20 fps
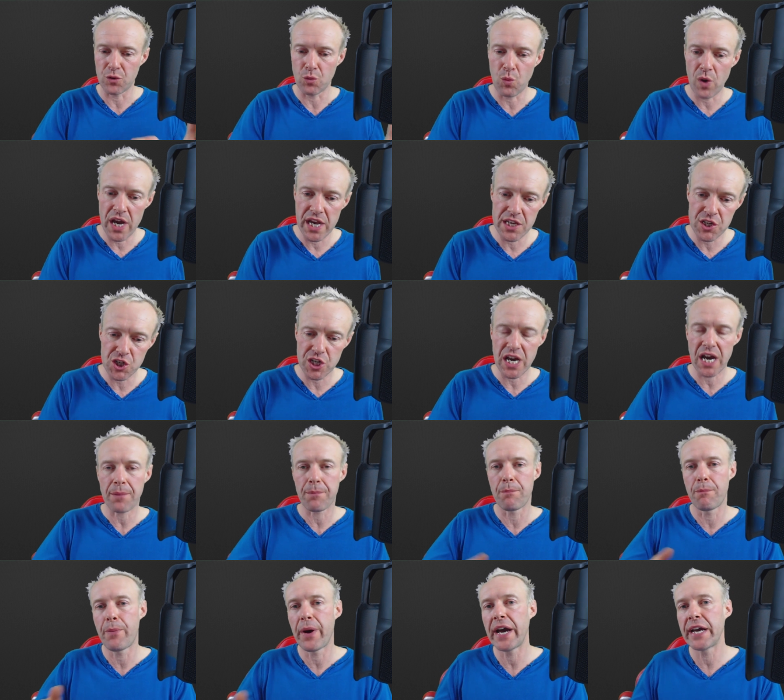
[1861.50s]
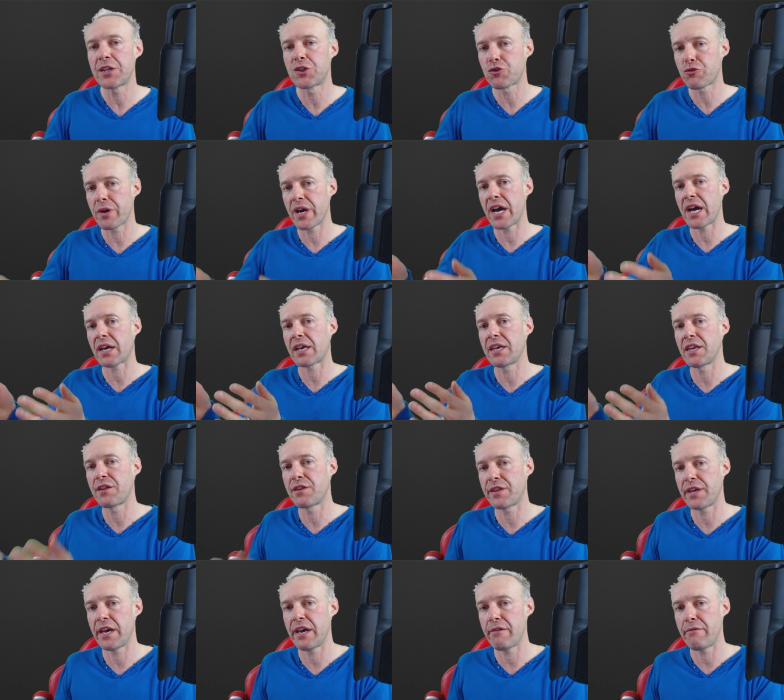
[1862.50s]
the wage gap and patriarchy
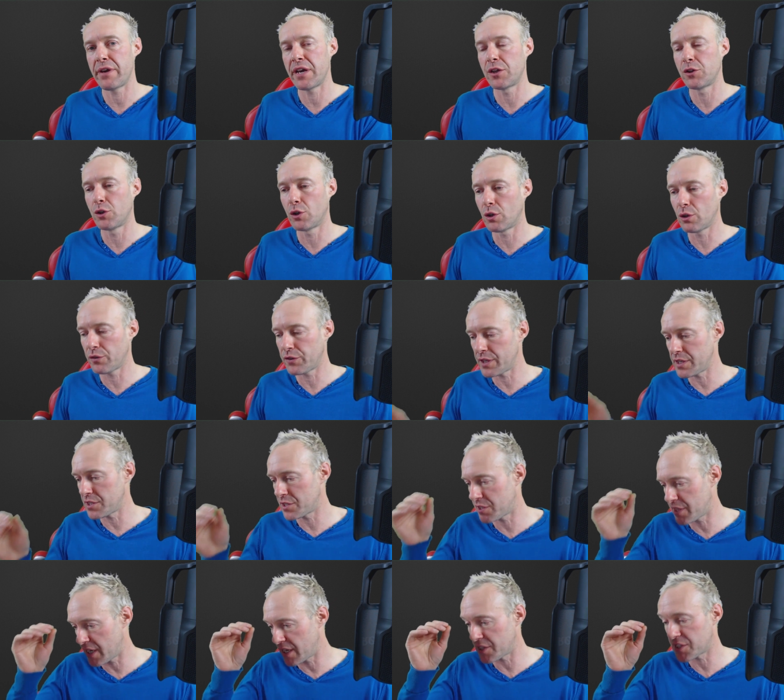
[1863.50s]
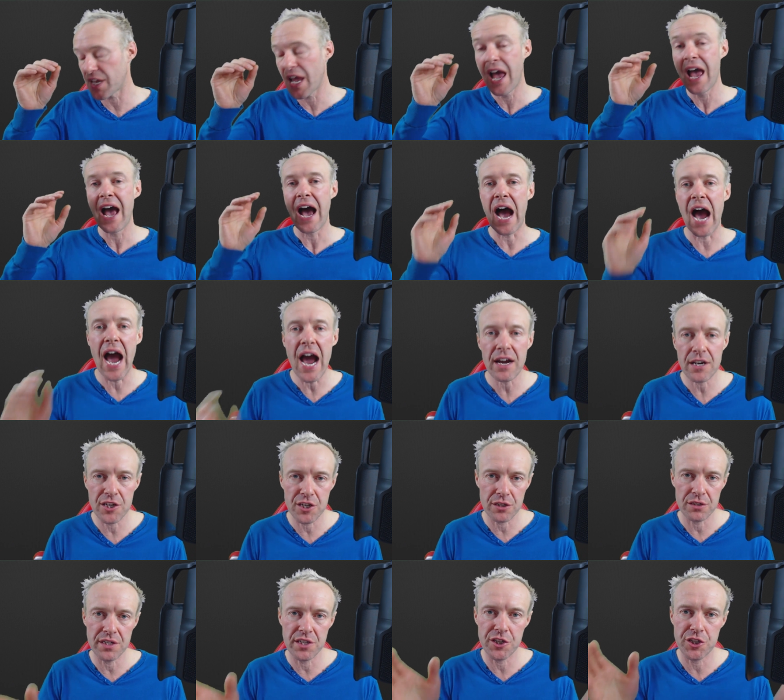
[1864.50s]
theory and all these things,
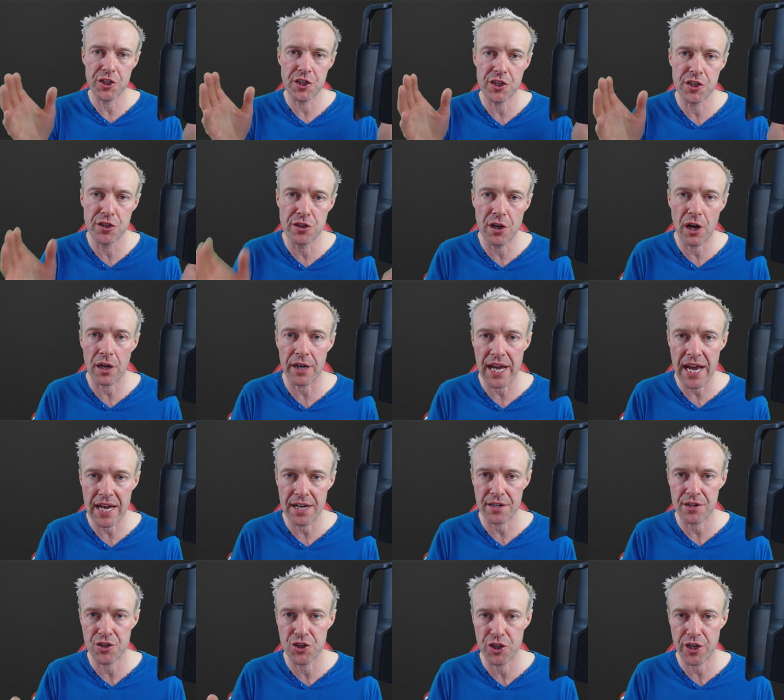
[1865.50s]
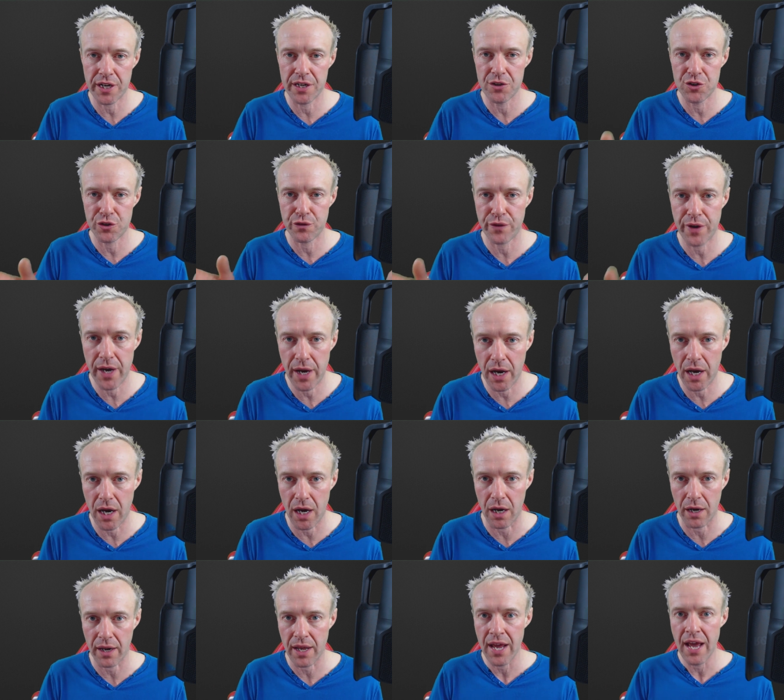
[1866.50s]
actually she's not had a change of
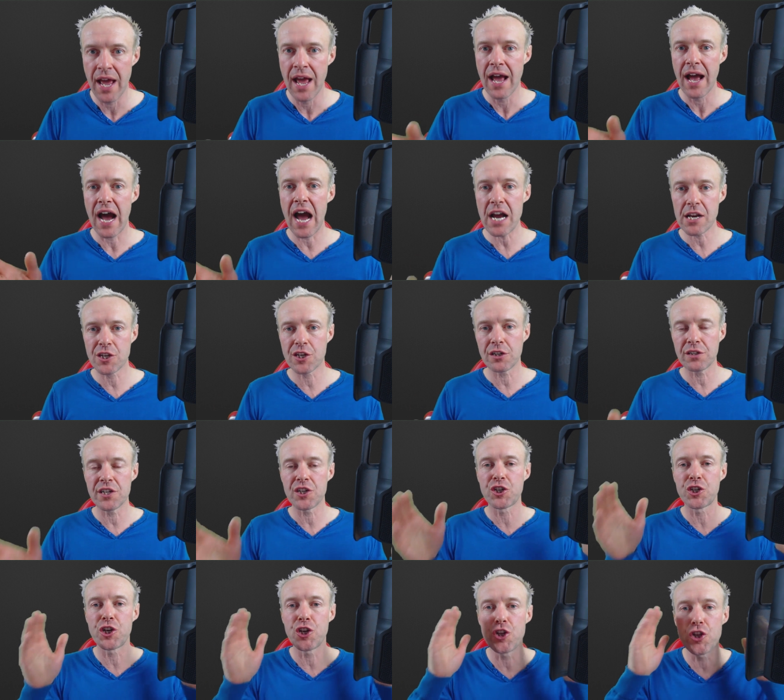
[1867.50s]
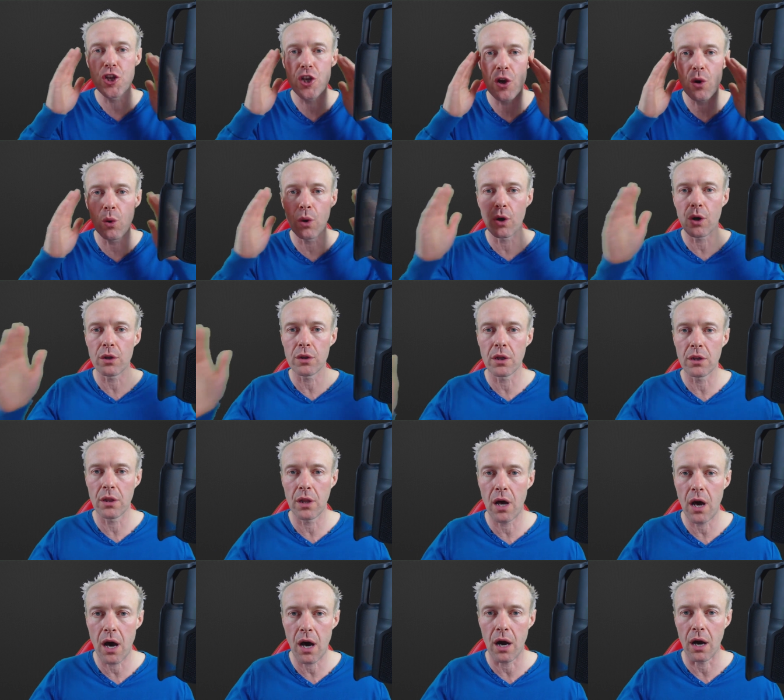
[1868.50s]
heart. Actually, she knew all
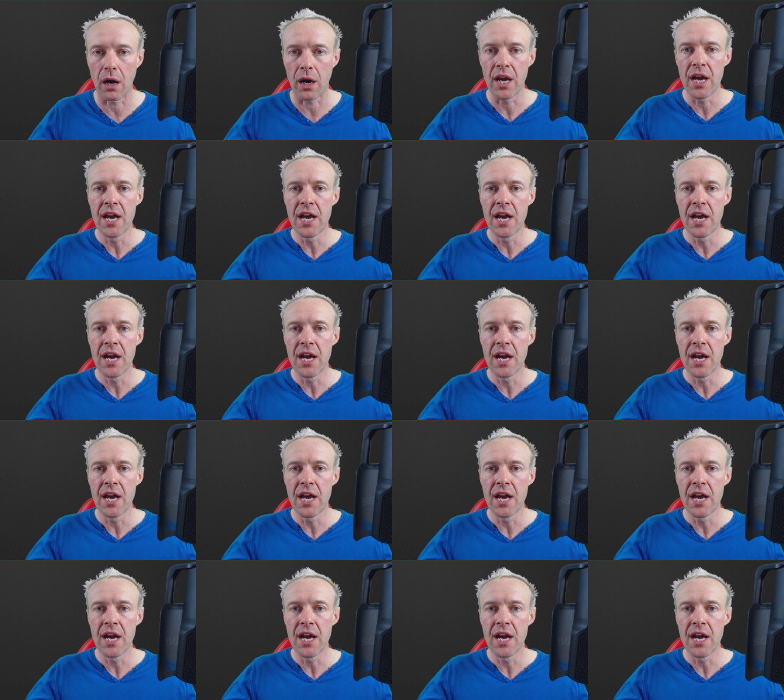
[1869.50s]
along.